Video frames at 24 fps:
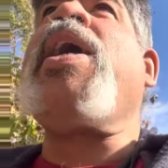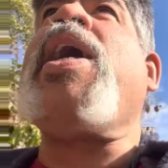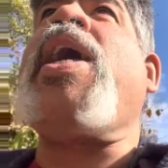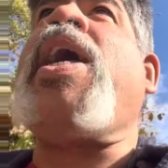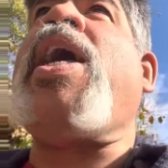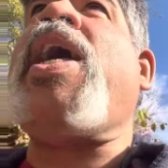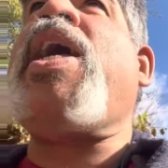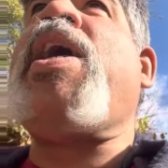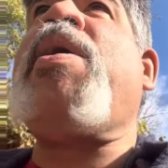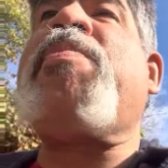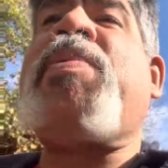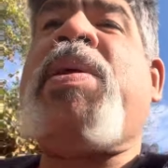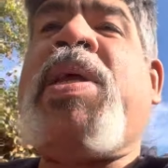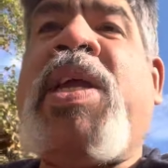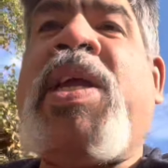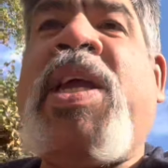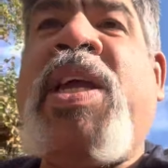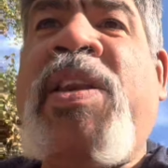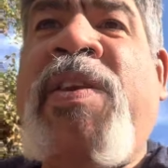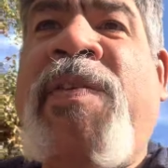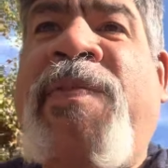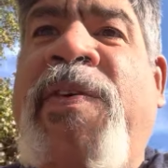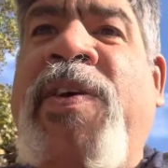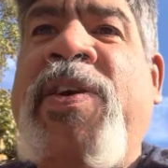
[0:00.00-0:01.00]
and
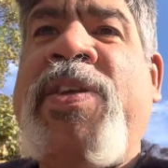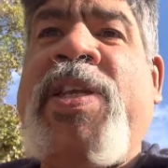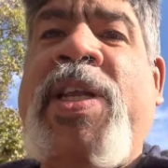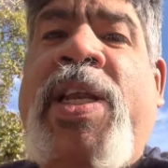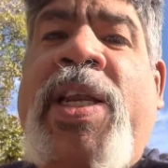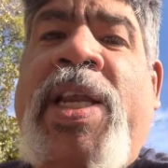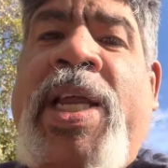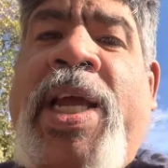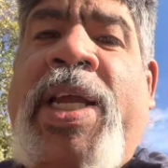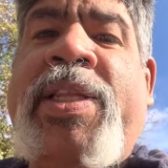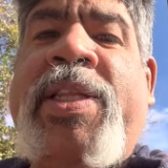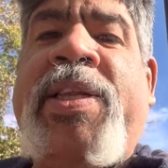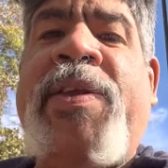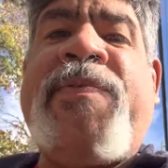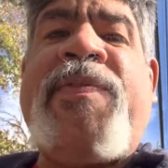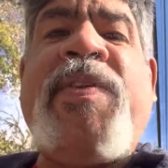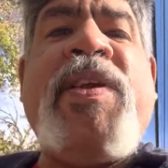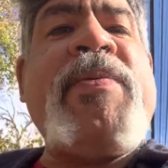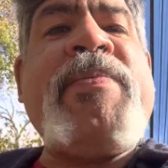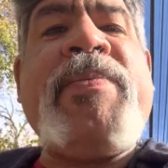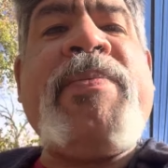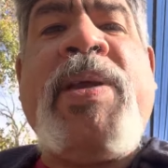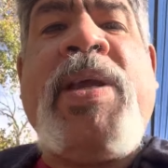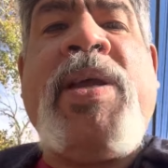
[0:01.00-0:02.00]
became the first elected
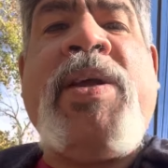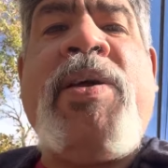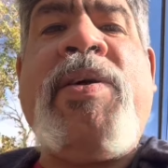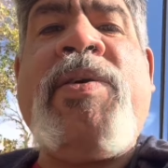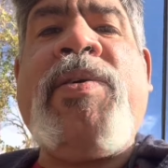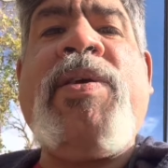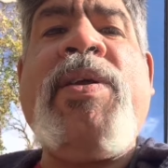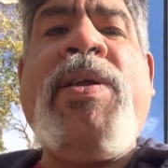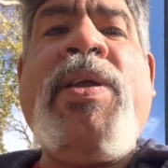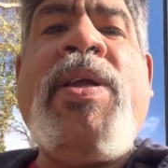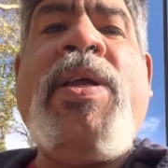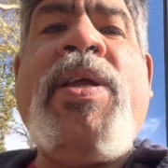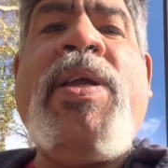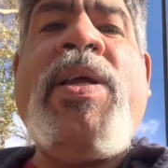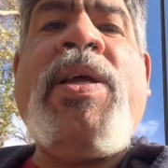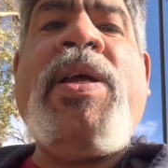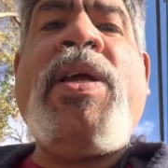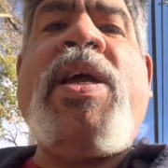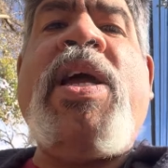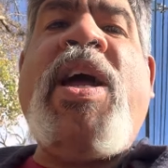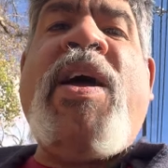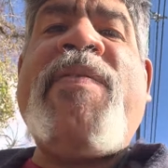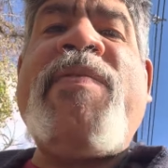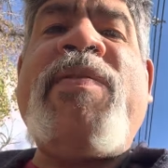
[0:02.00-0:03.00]
female
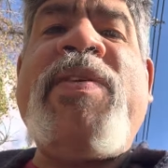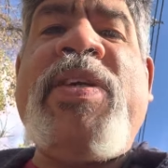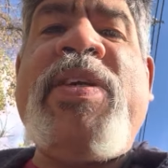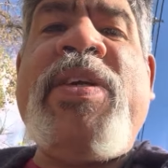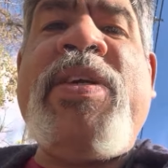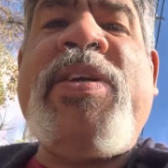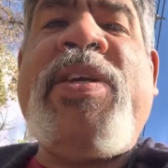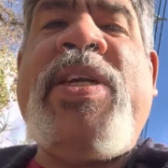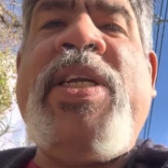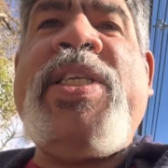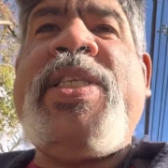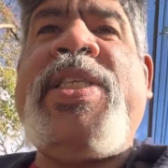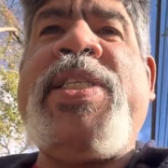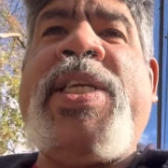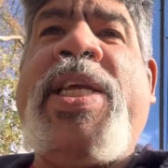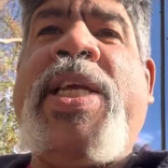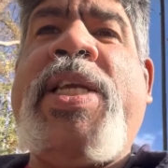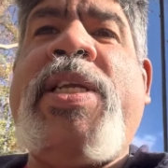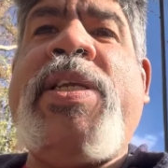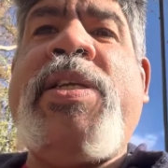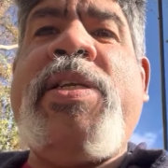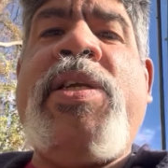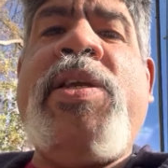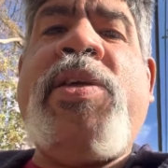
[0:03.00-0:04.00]
governor in the
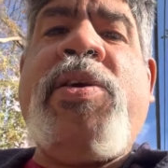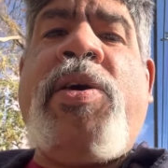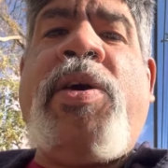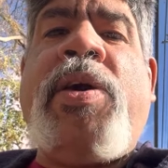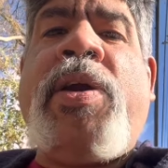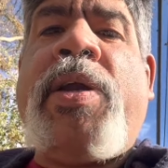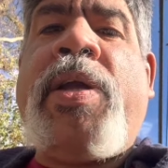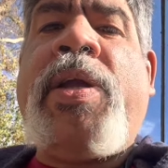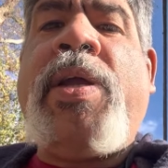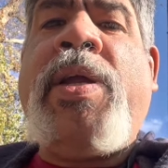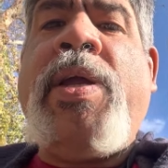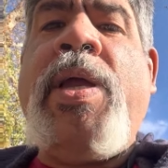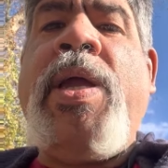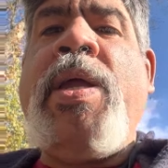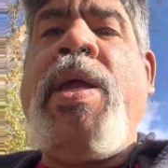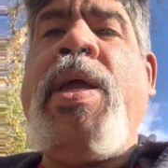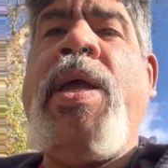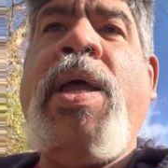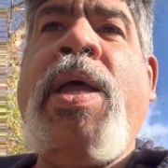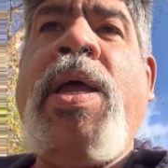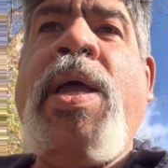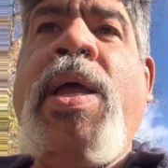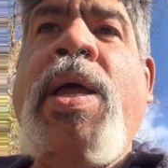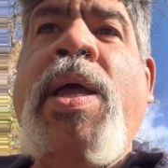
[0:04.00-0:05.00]
state of New York,
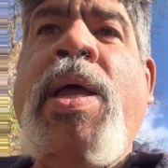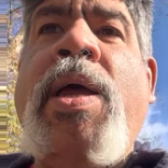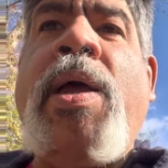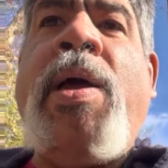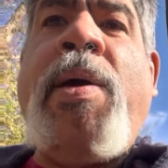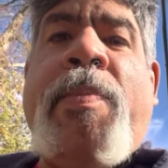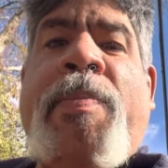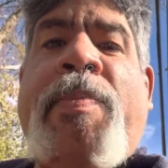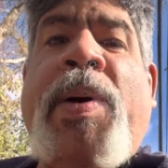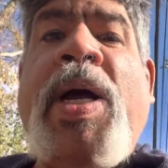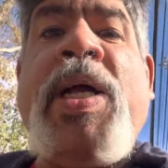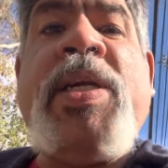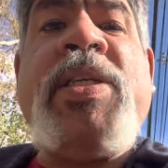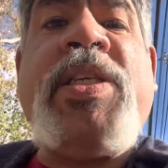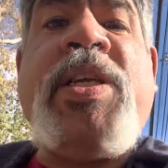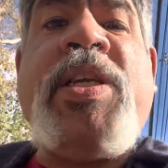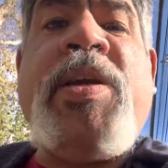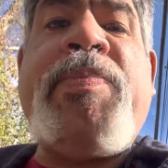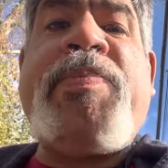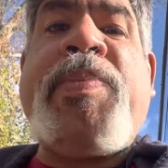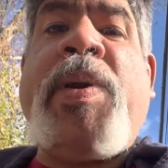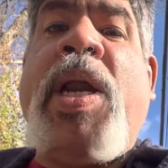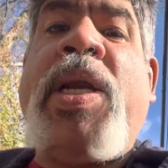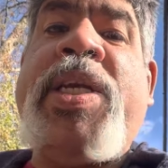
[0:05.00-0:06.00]
but she
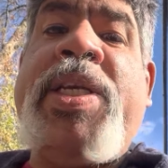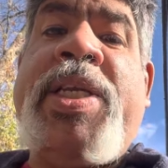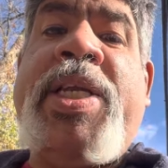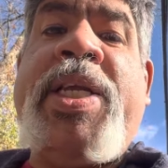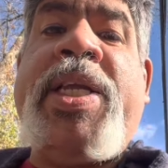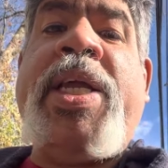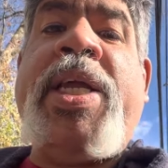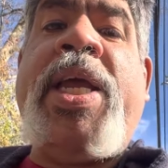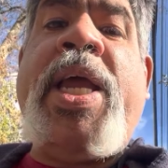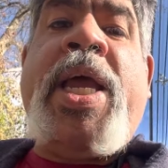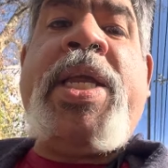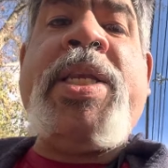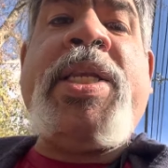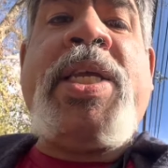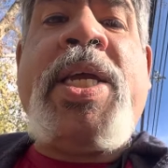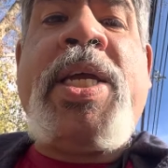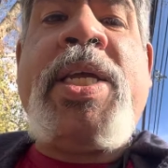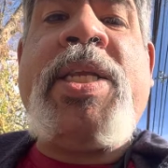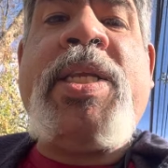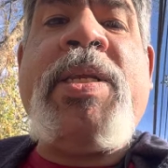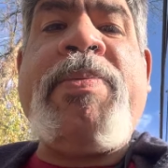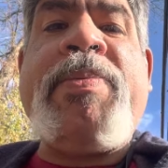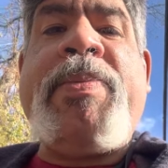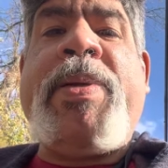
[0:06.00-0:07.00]
probably did it at the
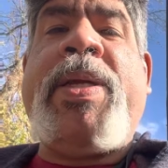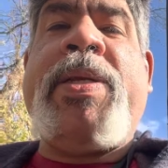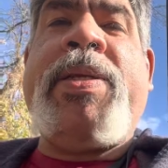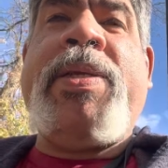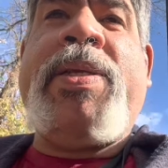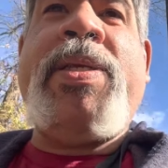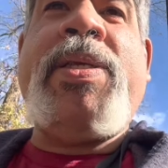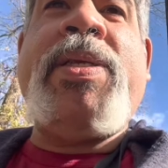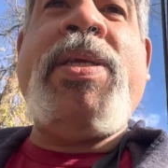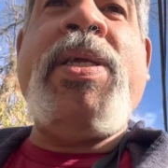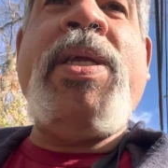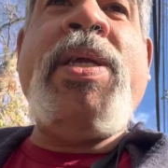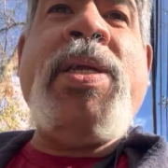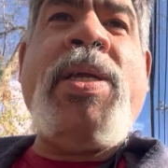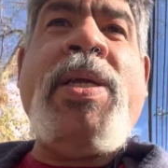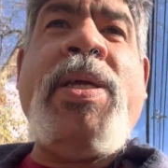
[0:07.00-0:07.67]
expense